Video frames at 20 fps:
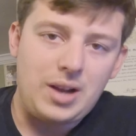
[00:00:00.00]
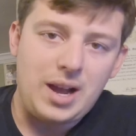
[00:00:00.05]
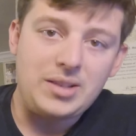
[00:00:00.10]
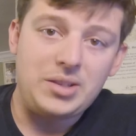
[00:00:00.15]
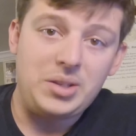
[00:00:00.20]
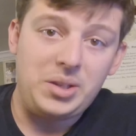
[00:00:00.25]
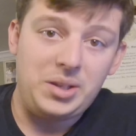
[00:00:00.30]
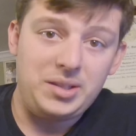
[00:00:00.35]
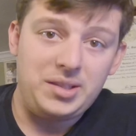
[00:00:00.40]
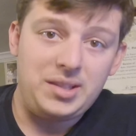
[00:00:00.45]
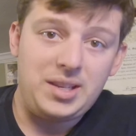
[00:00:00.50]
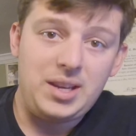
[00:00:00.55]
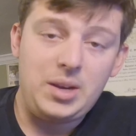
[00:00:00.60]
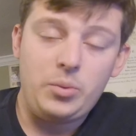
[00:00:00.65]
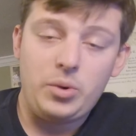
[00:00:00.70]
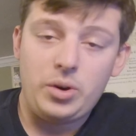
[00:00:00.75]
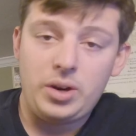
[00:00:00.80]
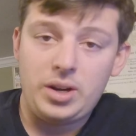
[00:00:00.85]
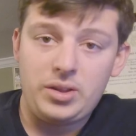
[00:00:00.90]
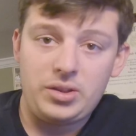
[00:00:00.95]
as you can see,
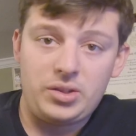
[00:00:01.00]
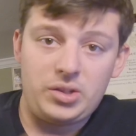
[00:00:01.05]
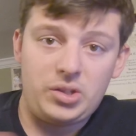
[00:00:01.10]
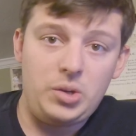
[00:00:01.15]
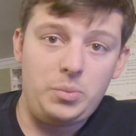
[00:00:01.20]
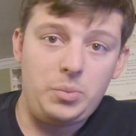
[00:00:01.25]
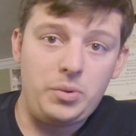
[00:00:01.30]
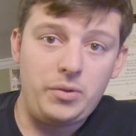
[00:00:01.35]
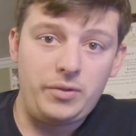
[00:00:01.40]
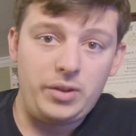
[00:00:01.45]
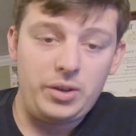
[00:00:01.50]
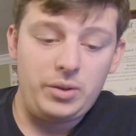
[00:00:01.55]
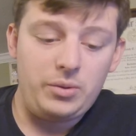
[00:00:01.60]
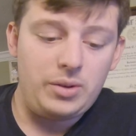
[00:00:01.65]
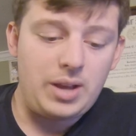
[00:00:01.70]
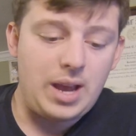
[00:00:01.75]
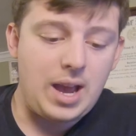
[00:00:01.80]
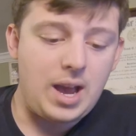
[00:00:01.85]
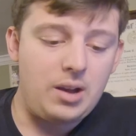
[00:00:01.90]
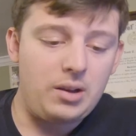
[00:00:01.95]
we're in the super
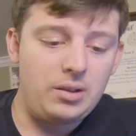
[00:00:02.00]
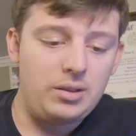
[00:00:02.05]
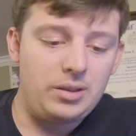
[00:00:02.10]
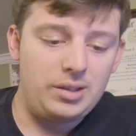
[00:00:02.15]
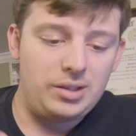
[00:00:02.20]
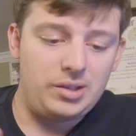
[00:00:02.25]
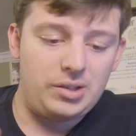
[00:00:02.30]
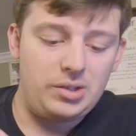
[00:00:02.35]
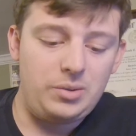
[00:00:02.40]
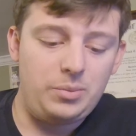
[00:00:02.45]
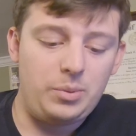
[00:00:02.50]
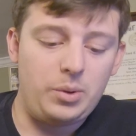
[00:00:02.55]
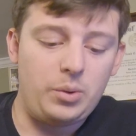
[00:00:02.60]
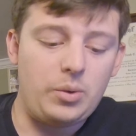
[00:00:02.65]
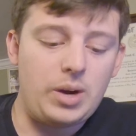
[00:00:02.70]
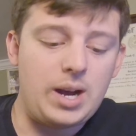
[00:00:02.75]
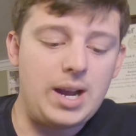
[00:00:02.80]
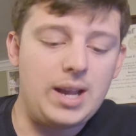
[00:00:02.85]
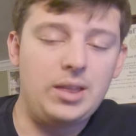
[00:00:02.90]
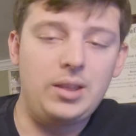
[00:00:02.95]
view now, the super
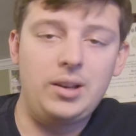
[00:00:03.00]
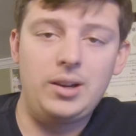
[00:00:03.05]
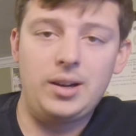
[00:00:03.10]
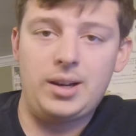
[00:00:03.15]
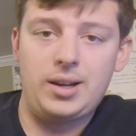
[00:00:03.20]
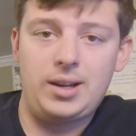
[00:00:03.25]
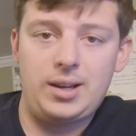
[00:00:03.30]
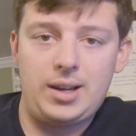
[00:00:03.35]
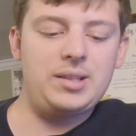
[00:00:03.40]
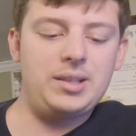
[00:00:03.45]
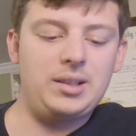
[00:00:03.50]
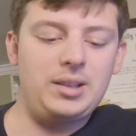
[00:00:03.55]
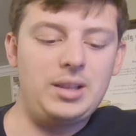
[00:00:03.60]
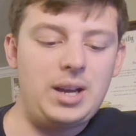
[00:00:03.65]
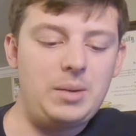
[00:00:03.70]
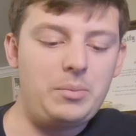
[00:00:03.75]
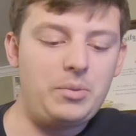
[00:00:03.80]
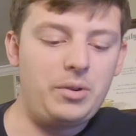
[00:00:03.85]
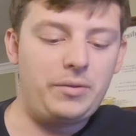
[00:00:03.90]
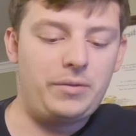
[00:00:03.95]
wide look. It's a
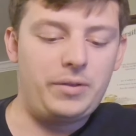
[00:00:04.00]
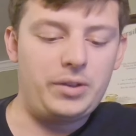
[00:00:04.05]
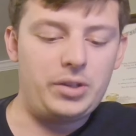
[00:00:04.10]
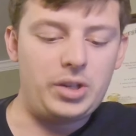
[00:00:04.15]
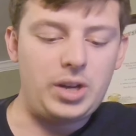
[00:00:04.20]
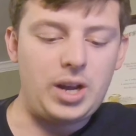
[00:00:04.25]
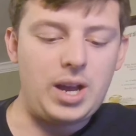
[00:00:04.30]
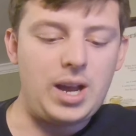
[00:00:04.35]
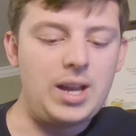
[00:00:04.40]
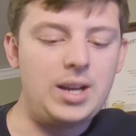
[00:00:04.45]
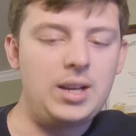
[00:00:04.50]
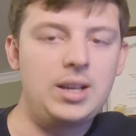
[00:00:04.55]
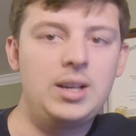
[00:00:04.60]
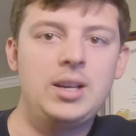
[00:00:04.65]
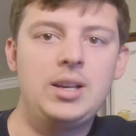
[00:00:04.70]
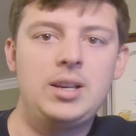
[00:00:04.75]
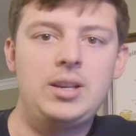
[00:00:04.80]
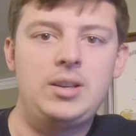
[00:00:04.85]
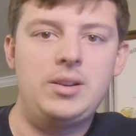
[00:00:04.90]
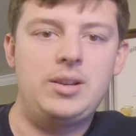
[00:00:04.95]
lot more fisheyed.
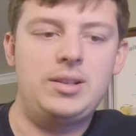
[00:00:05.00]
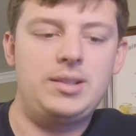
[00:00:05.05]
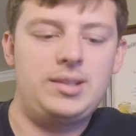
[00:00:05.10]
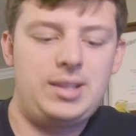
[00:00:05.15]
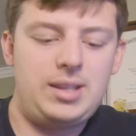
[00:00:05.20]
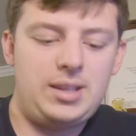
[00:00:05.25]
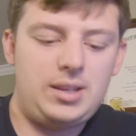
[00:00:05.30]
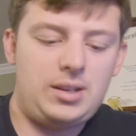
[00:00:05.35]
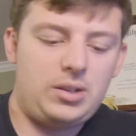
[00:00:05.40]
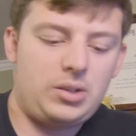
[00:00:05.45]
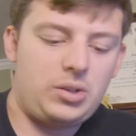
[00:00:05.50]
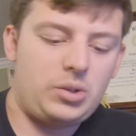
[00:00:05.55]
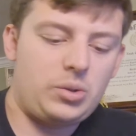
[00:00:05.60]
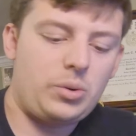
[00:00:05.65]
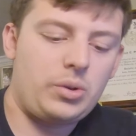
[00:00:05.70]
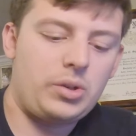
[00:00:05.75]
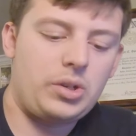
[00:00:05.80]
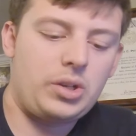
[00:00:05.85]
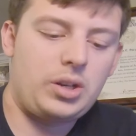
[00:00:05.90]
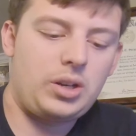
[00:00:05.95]
You can see the
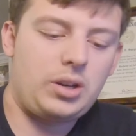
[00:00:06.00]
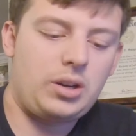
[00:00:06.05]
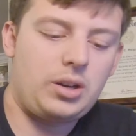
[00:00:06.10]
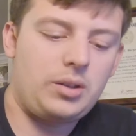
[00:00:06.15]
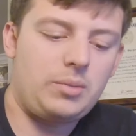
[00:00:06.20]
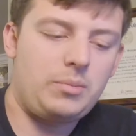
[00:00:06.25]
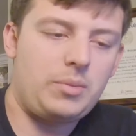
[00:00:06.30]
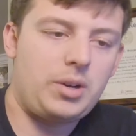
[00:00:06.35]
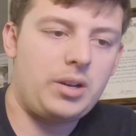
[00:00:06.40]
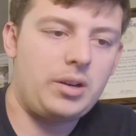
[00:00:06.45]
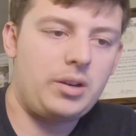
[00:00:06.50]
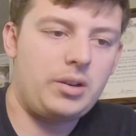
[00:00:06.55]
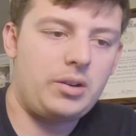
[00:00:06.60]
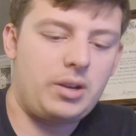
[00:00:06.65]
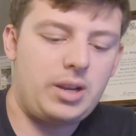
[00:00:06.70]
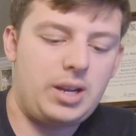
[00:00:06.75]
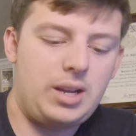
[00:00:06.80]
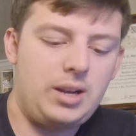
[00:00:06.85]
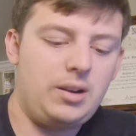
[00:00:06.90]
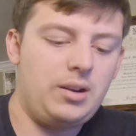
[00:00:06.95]
distortion on the
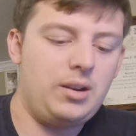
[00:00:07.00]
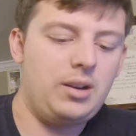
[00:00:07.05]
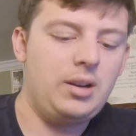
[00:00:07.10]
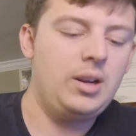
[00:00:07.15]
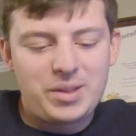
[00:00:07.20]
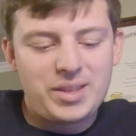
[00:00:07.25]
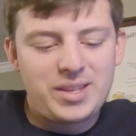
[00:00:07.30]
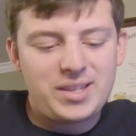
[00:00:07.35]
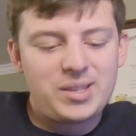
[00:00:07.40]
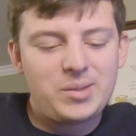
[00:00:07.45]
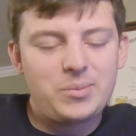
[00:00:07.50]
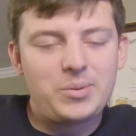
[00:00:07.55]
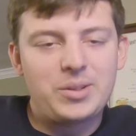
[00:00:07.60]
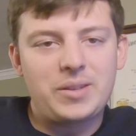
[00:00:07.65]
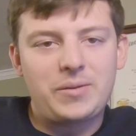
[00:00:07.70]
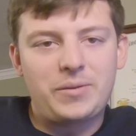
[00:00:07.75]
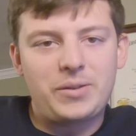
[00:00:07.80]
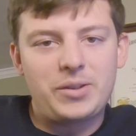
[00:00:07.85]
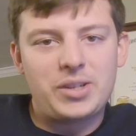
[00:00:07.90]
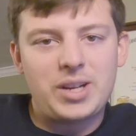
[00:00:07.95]
monitor here, but this is
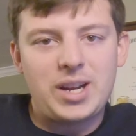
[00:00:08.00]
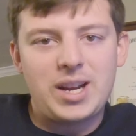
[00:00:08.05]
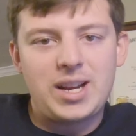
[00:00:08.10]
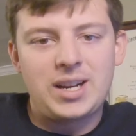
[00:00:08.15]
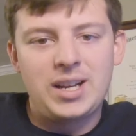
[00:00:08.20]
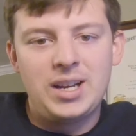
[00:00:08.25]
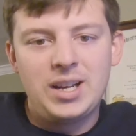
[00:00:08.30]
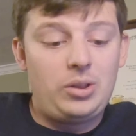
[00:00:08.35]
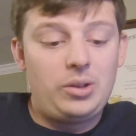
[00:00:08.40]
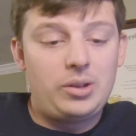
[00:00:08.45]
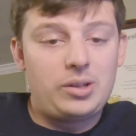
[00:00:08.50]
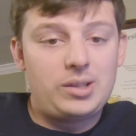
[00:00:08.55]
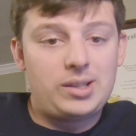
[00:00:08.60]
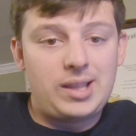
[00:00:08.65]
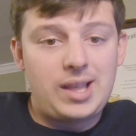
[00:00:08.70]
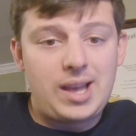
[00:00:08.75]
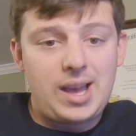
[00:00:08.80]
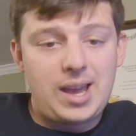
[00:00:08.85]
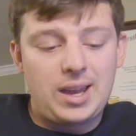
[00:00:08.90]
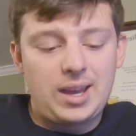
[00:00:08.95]
what the fisheye looks
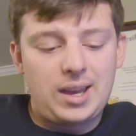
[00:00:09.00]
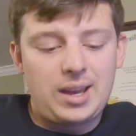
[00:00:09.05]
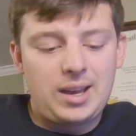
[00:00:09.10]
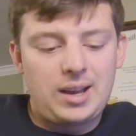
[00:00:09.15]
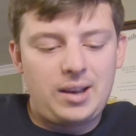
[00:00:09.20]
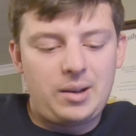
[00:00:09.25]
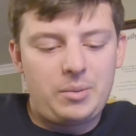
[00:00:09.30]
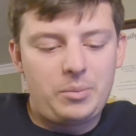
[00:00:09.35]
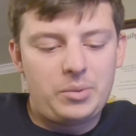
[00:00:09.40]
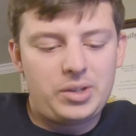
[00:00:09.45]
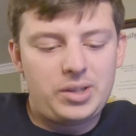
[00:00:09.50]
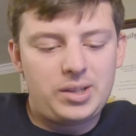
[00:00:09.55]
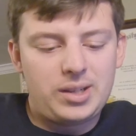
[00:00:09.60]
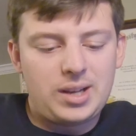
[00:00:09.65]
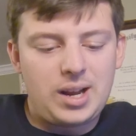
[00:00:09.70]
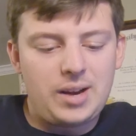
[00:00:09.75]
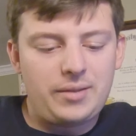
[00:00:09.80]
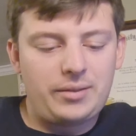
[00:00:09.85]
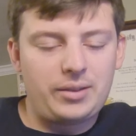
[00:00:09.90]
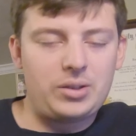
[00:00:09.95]
like, which is
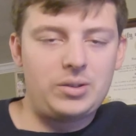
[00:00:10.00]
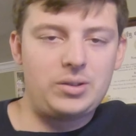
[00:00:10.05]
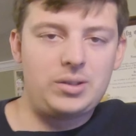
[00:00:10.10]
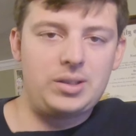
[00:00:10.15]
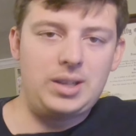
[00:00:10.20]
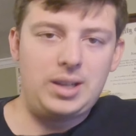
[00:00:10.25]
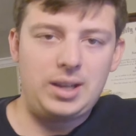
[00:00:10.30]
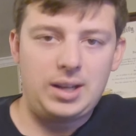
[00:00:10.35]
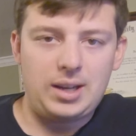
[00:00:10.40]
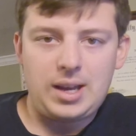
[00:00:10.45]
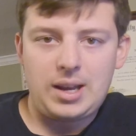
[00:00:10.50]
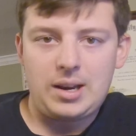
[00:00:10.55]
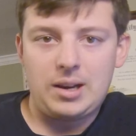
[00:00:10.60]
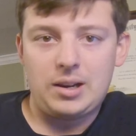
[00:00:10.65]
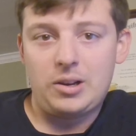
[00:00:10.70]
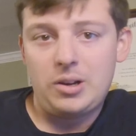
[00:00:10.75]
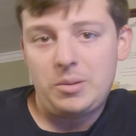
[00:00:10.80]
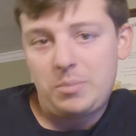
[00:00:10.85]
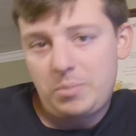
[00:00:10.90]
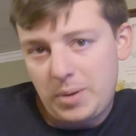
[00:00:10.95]
kind of interesting, and
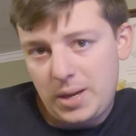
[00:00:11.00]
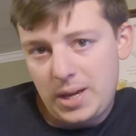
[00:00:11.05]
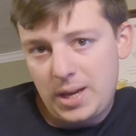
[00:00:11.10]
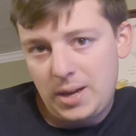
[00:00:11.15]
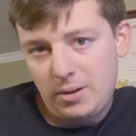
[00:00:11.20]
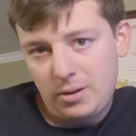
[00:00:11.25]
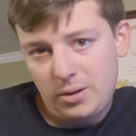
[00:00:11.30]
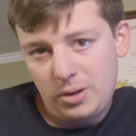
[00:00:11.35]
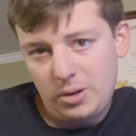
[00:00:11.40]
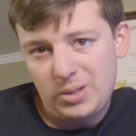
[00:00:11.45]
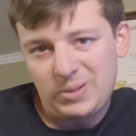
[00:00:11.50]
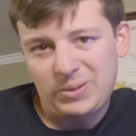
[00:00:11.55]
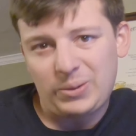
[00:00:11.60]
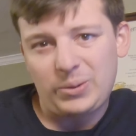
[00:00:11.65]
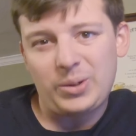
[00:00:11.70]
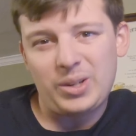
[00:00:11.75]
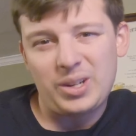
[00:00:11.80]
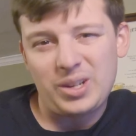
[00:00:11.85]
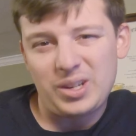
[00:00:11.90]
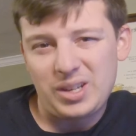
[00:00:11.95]
it could be
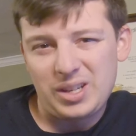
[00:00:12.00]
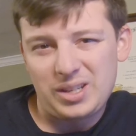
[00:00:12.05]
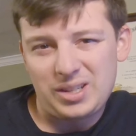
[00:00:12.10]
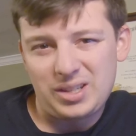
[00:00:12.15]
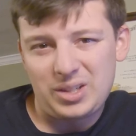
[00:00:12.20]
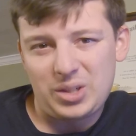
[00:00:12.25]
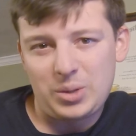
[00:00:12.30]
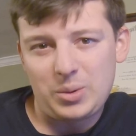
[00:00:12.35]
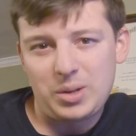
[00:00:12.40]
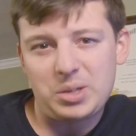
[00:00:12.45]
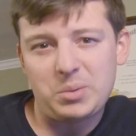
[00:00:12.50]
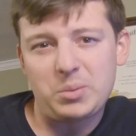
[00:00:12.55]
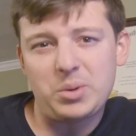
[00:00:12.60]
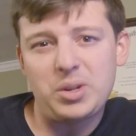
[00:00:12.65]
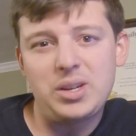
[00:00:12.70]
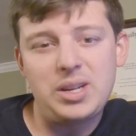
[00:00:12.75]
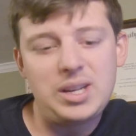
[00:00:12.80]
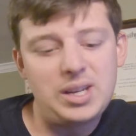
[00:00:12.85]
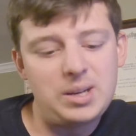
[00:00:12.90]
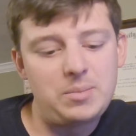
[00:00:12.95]
useful in a situation where
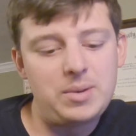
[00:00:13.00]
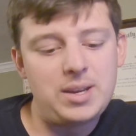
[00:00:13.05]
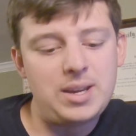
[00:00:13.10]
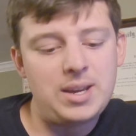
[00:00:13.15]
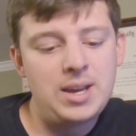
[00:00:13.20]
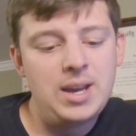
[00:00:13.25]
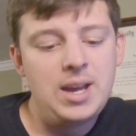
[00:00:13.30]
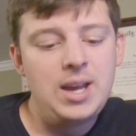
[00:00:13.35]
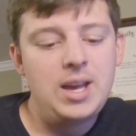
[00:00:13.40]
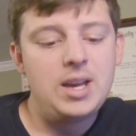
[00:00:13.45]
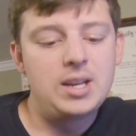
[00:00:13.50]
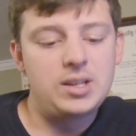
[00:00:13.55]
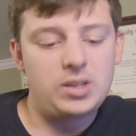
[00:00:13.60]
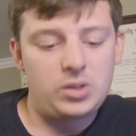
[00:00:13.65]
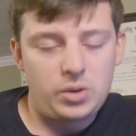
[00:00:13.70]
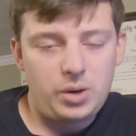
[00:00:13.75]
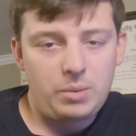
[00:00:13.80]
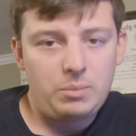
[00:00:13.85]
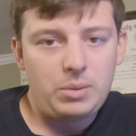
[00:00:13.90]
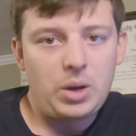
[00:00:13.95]
you need to be
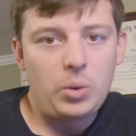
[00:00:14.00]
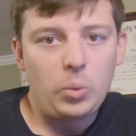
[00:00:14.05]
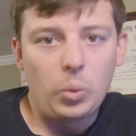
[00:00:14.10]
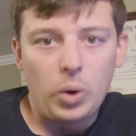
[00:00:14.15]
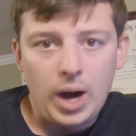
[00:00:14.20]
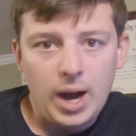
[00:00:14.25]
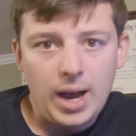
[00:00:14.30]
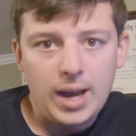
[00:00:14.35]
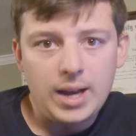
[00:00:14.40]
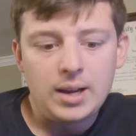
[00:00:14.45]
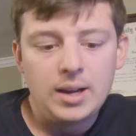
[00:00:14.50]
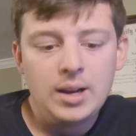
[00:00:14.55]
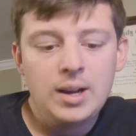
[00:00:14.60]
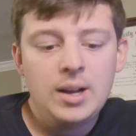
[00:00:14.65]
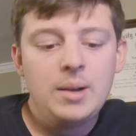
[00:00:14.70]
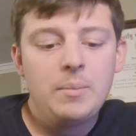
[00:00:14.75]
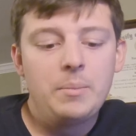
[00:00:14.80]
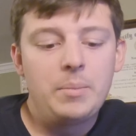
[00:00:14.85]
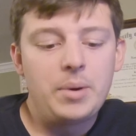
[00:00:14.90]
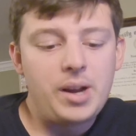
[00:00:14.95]
extremely wide.
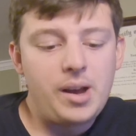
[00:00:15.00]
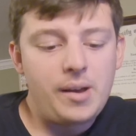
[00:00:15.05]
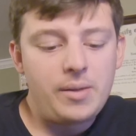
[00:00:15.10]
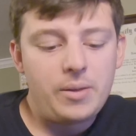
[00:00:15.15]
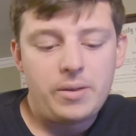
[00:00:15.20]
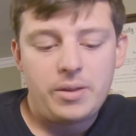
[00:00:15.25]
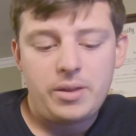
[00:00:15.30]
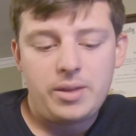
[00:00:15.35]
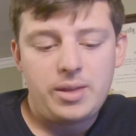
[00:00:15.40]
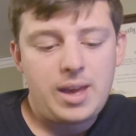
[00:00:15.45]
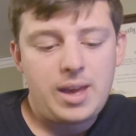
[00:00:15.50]
But other than